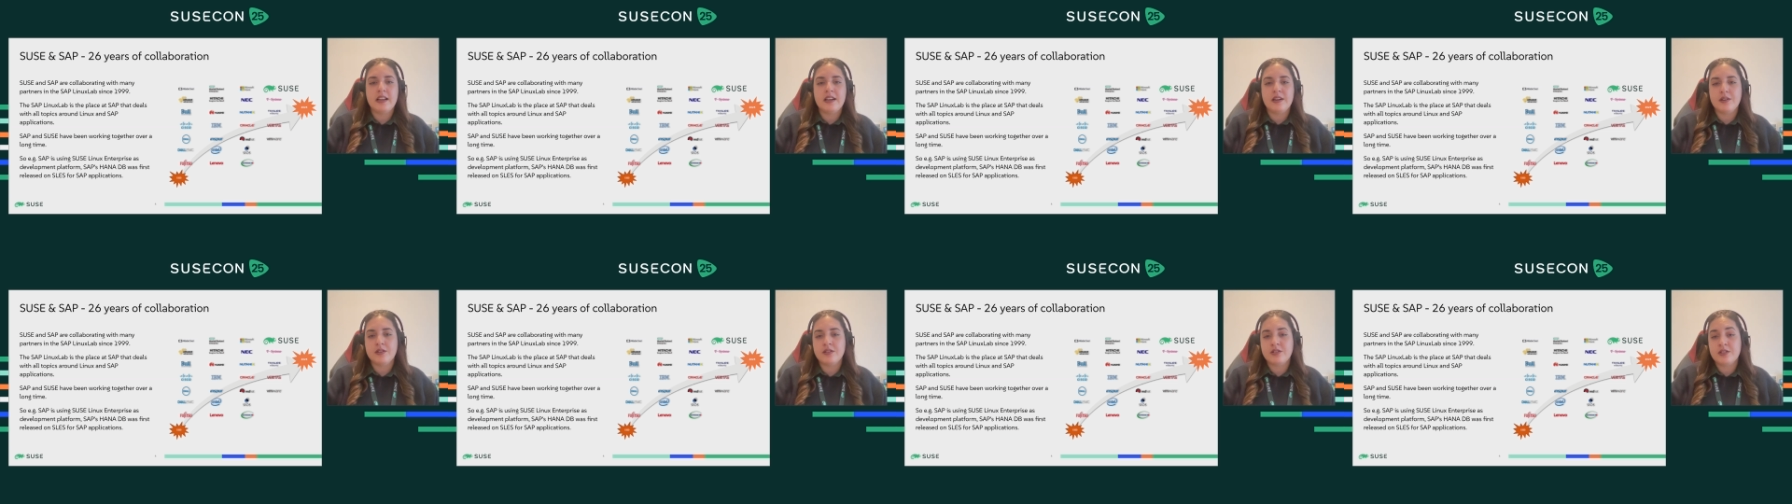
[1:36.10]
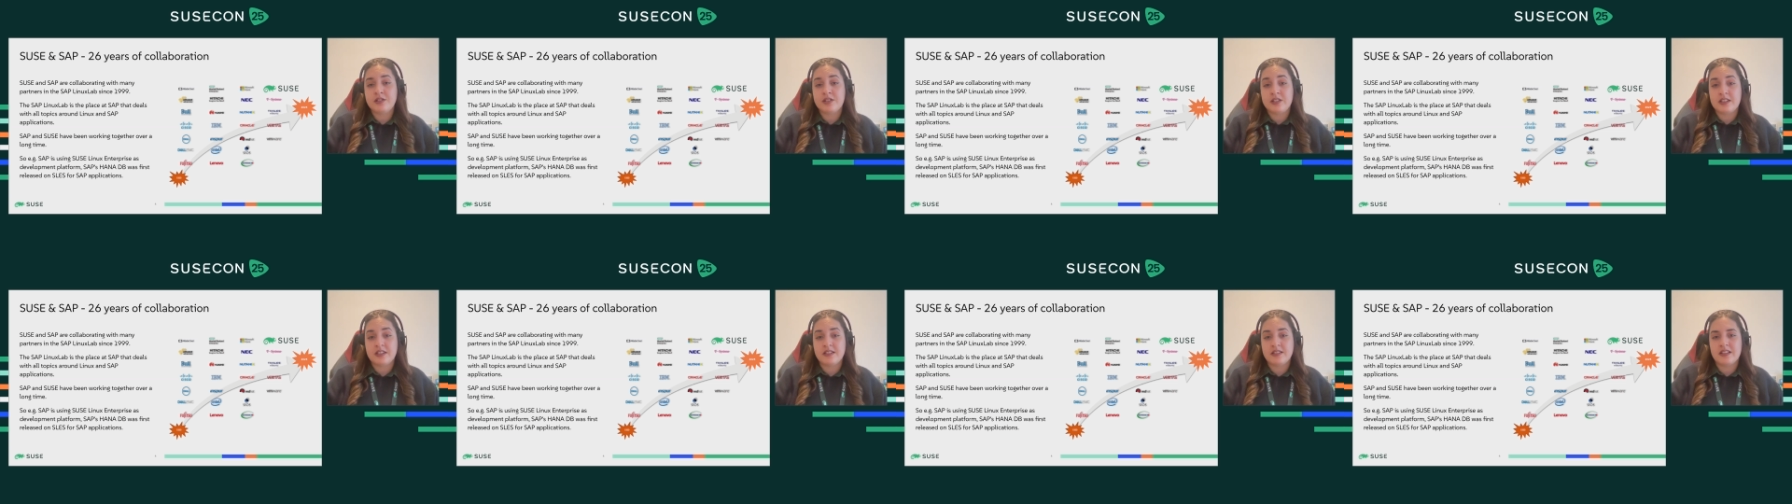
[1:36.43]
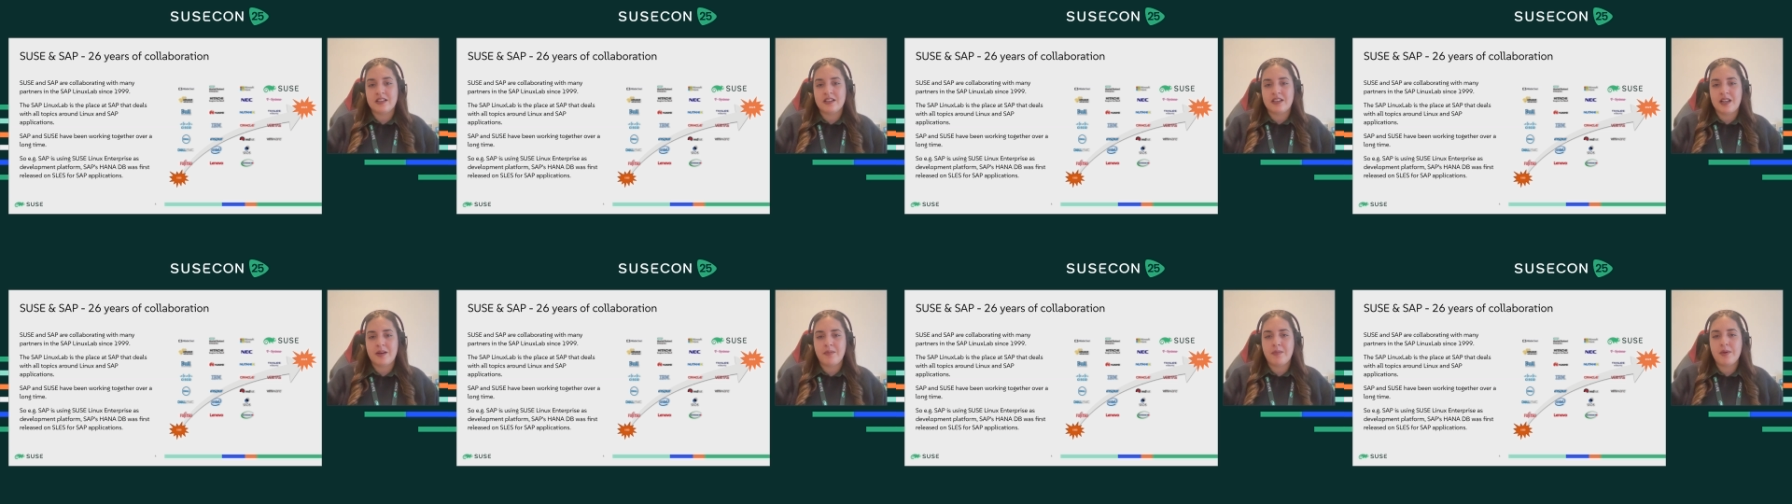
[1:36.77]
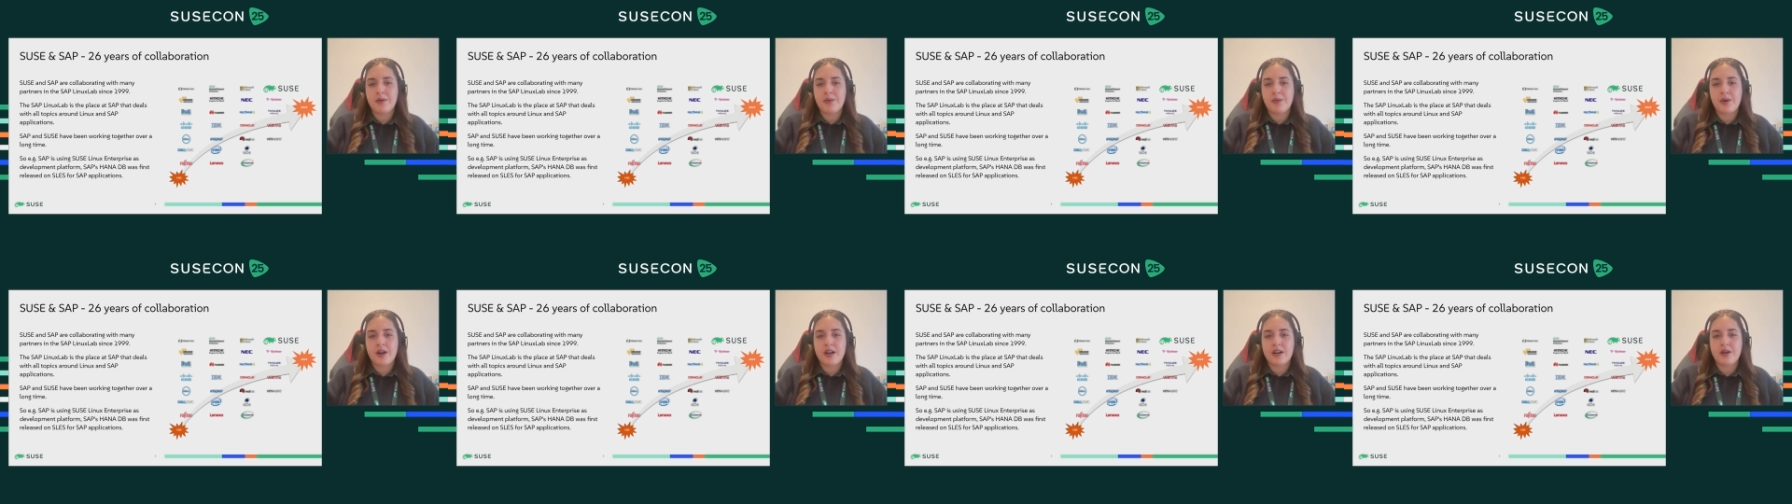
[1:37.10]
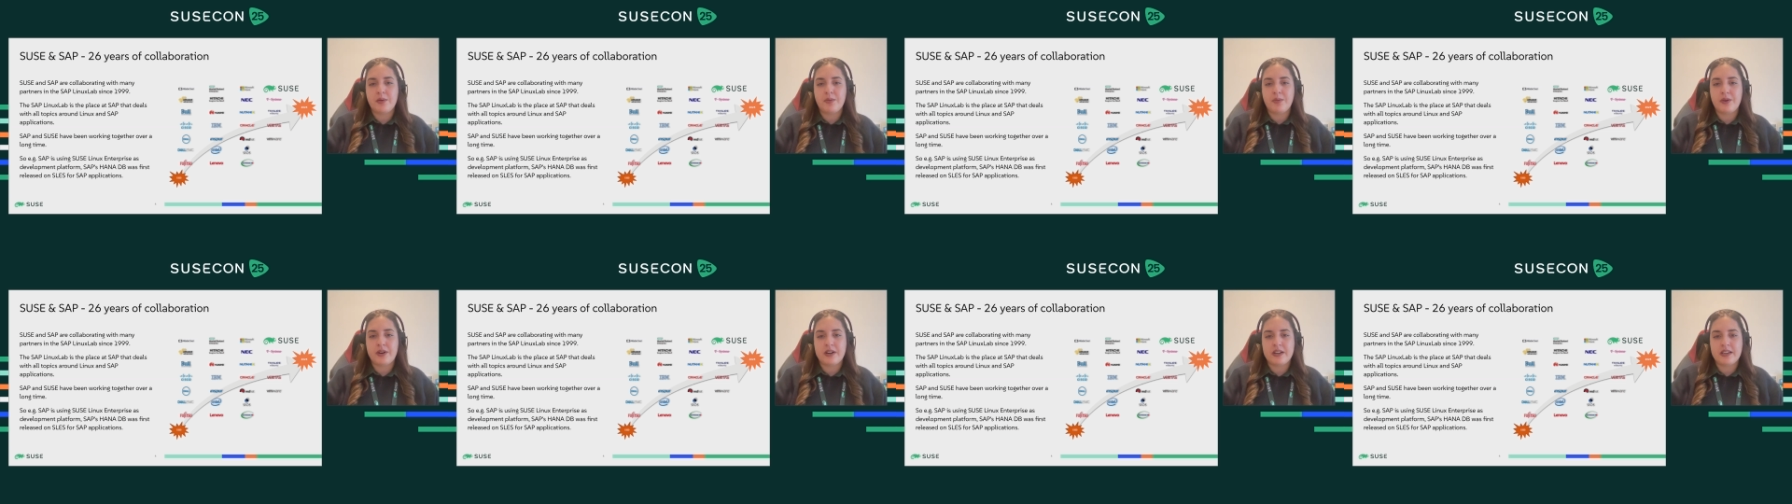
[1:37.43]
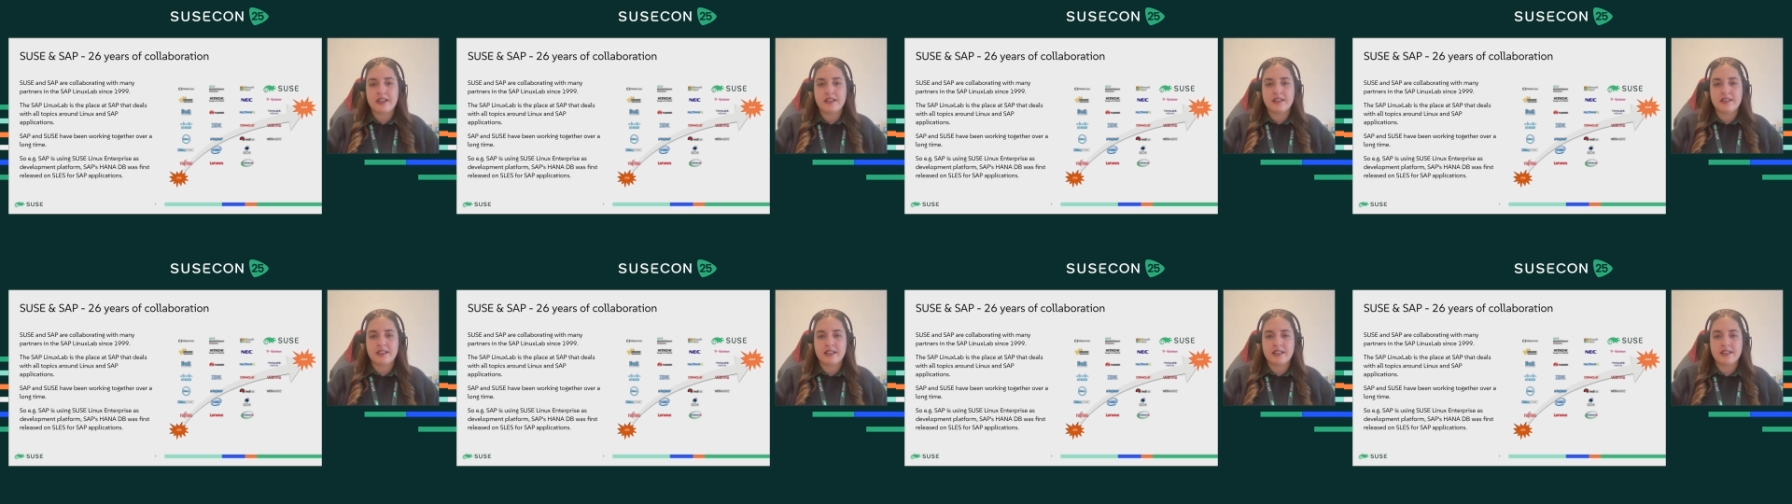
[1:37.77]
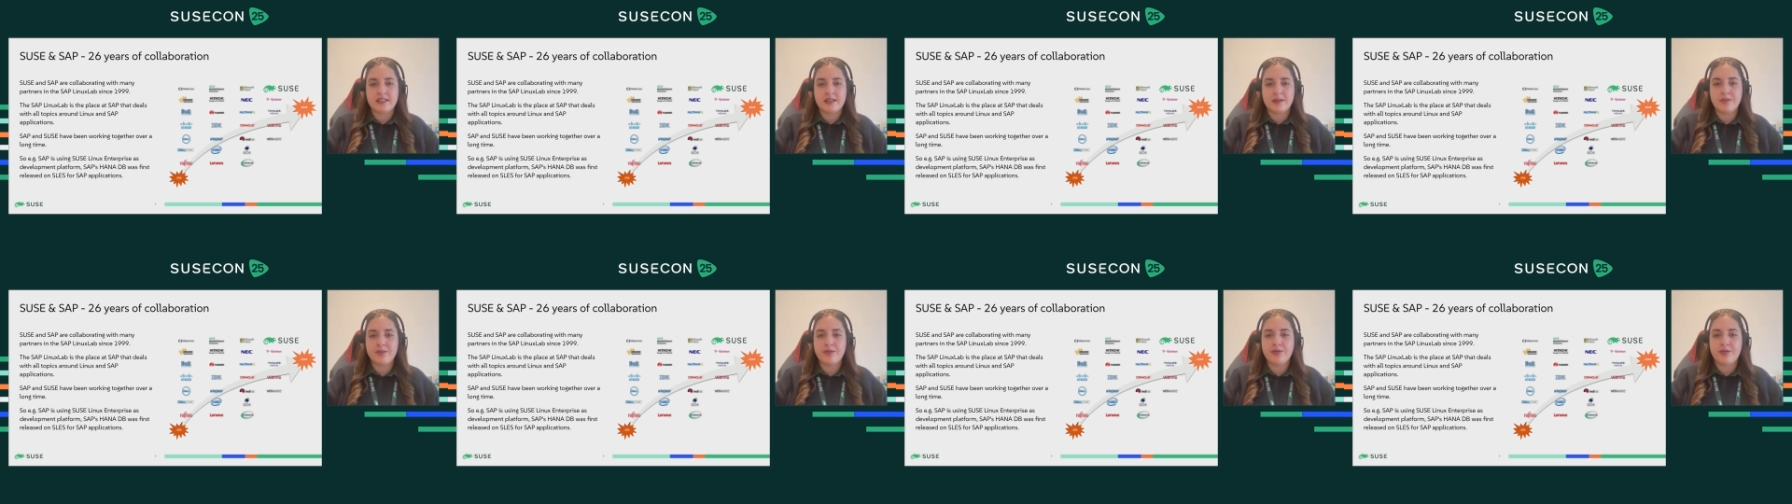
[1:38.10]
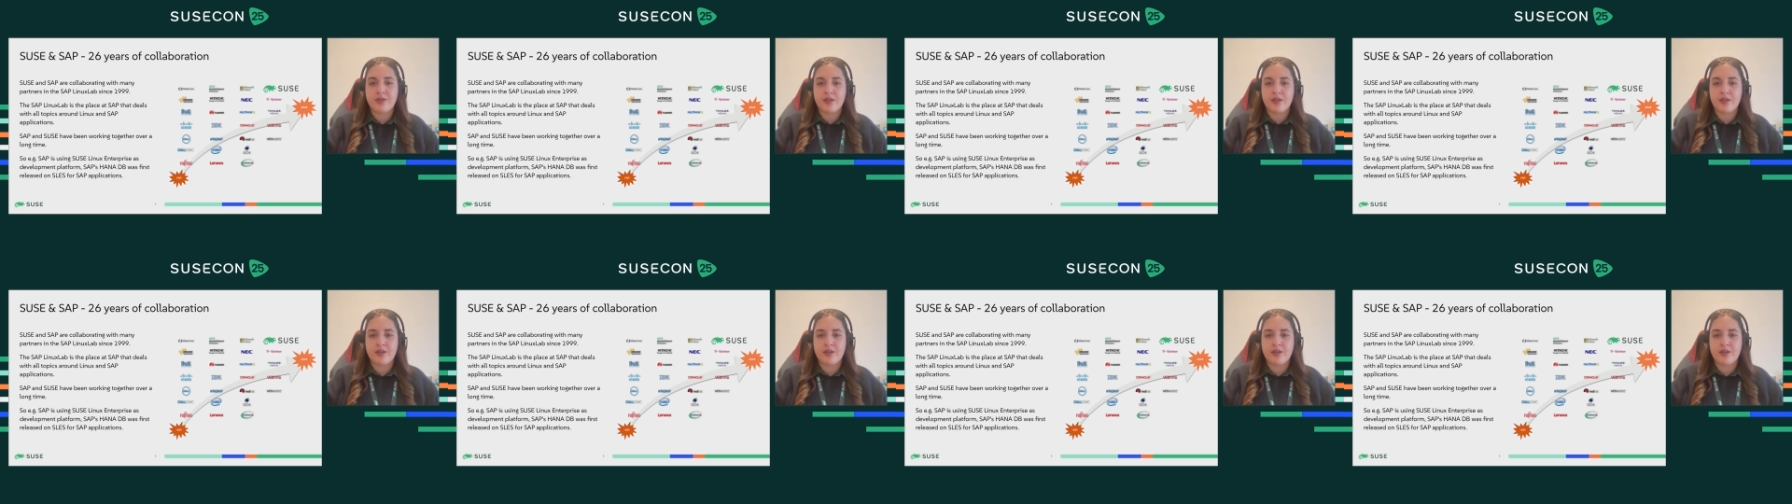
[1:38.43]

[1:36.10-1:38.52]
Linux is the #1 operating system